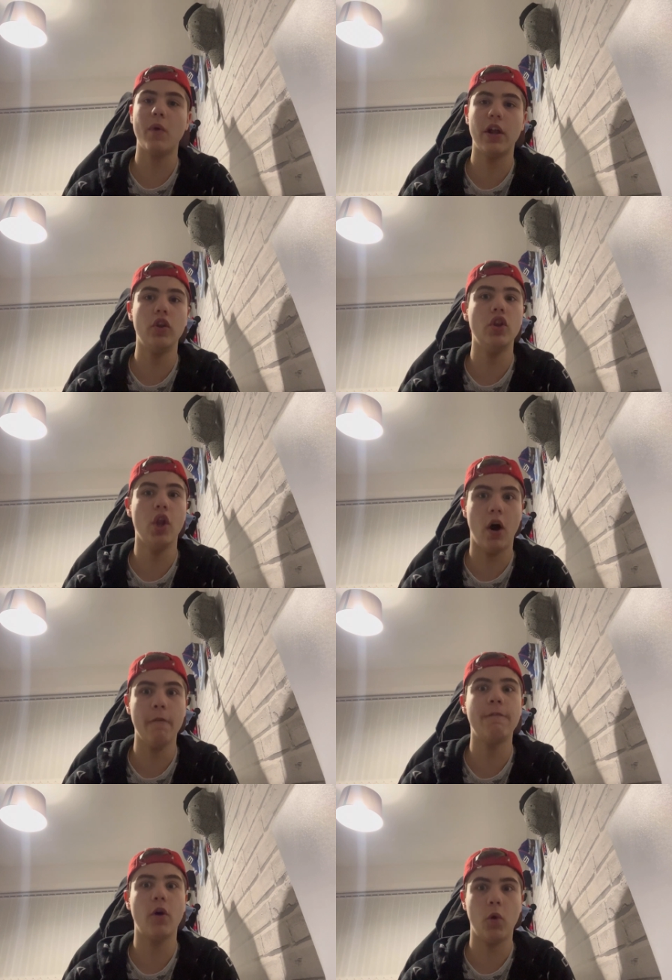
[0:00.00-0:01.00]

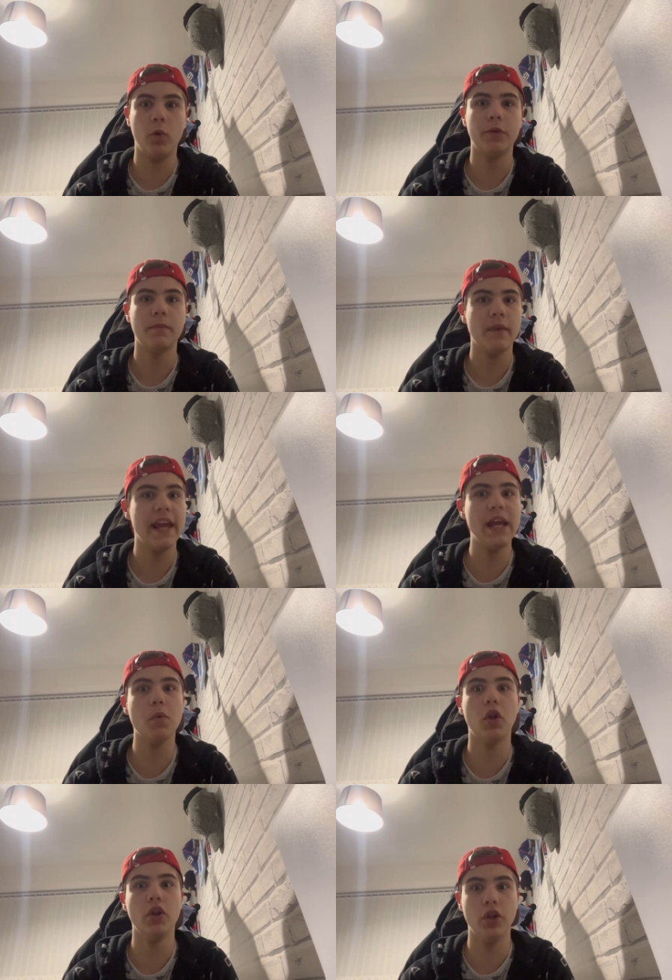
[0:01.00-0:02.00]
not fold. He
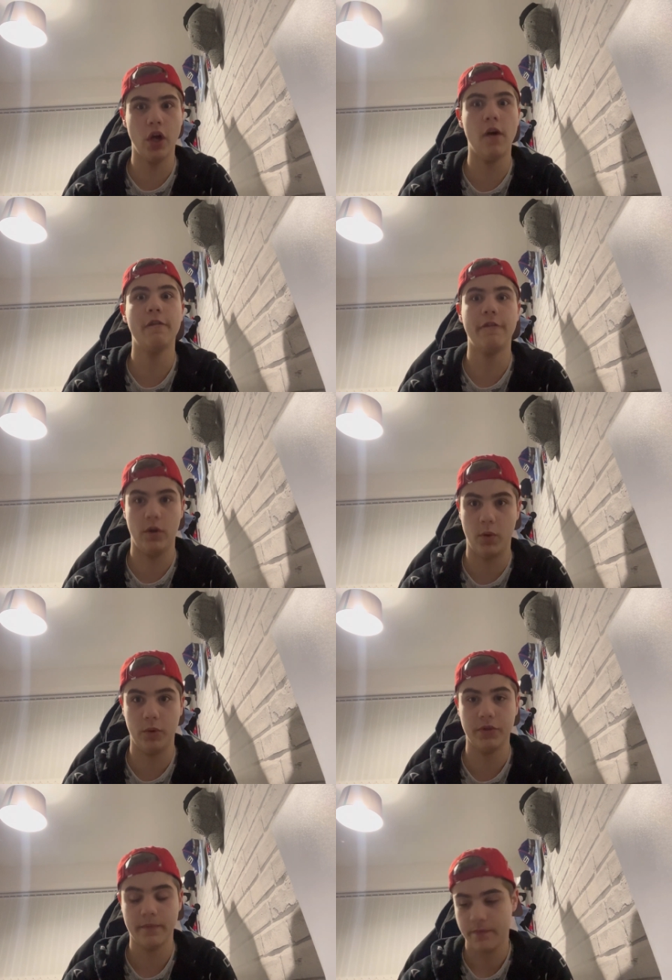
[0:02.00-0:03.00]
will not
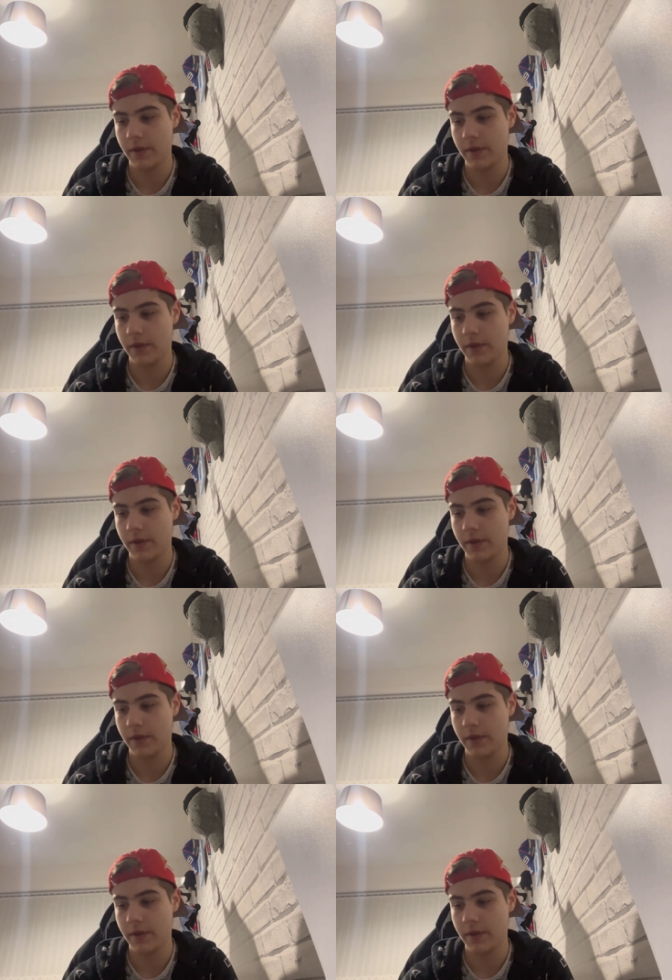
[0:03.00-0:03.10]
fold.